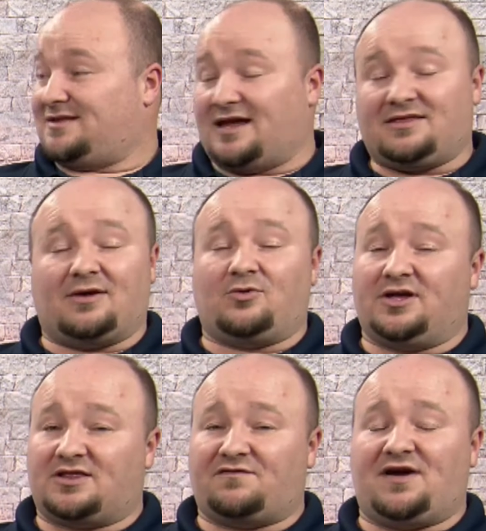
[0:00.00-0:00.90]
They will
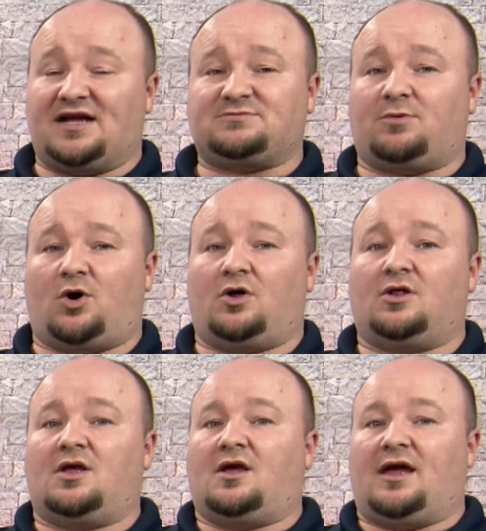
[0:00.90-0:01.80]
hit the fastball,
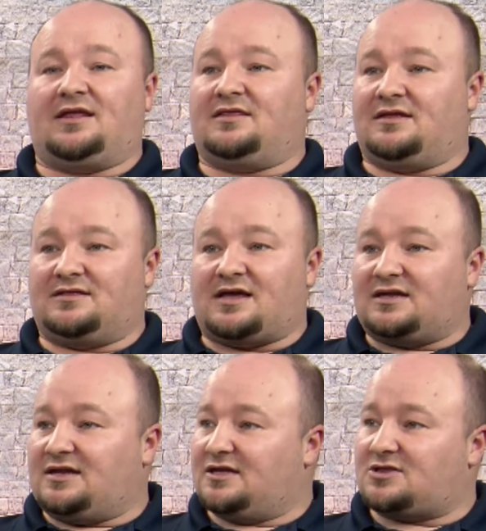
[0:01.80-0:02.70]
and they
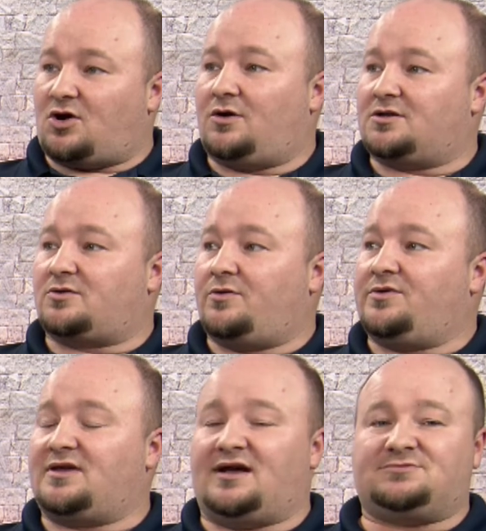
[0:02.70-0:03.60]
can hit the
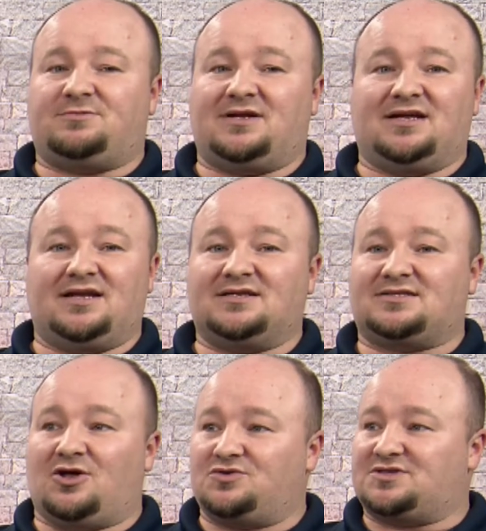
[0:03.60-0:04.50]
hard-throwing guys, but it is
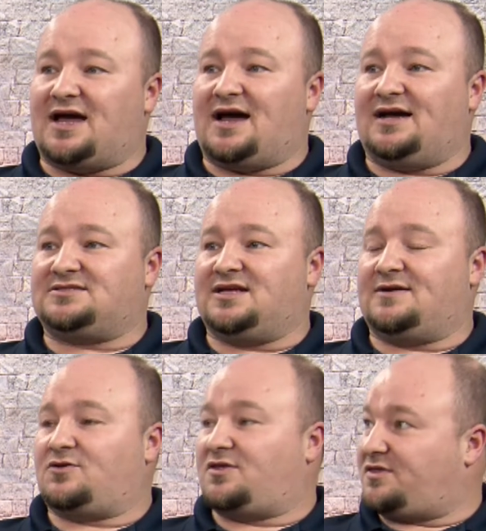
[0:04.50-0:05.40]
those guys that
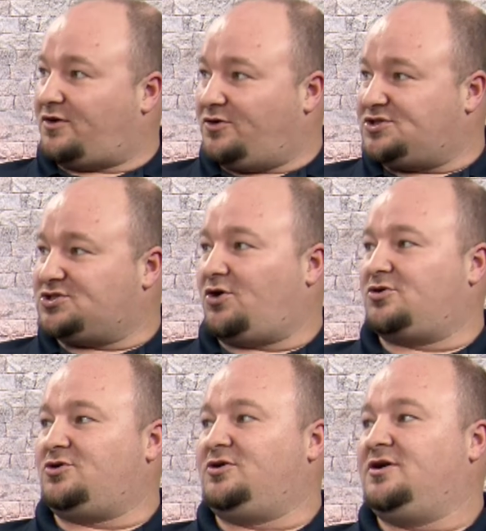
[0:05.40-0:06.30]
are the third
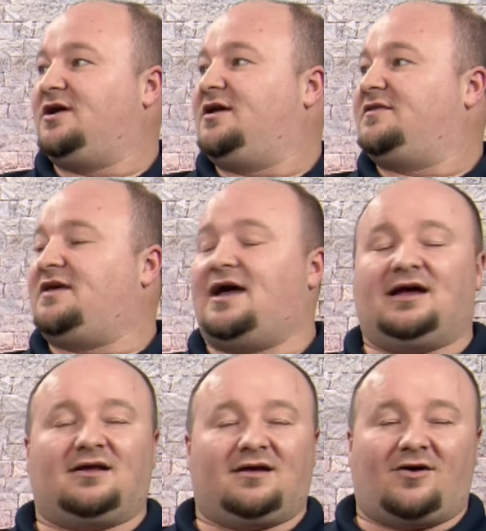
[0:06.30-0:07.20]
starter
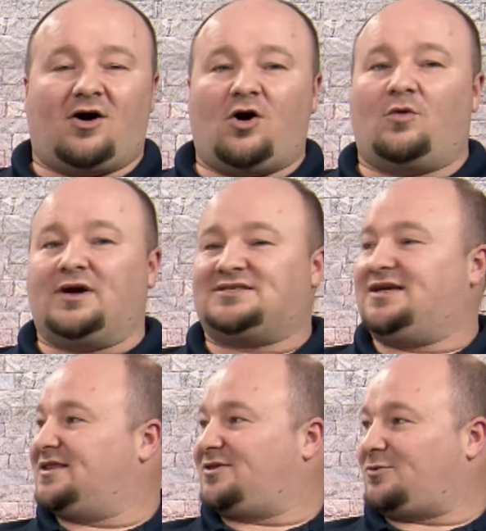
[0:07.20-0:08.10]
that always
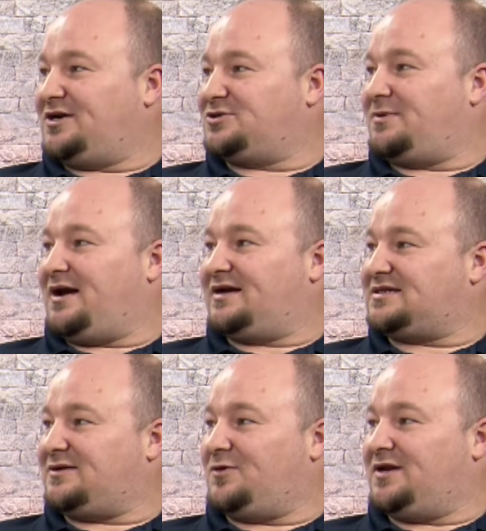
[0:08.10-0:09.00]
get the Razorbacks
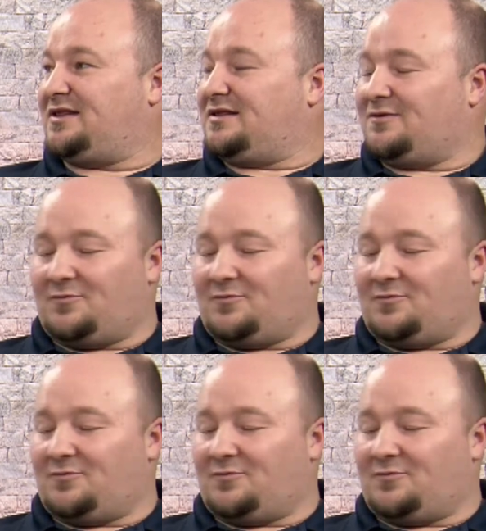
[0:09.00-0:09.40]
when